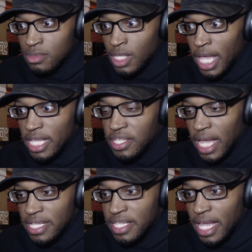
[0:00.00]
It's
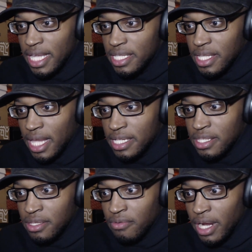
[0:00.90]
like, dang, it's like
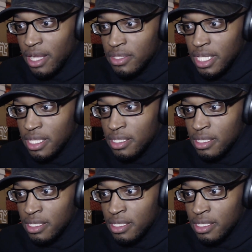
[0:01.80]
surrounding.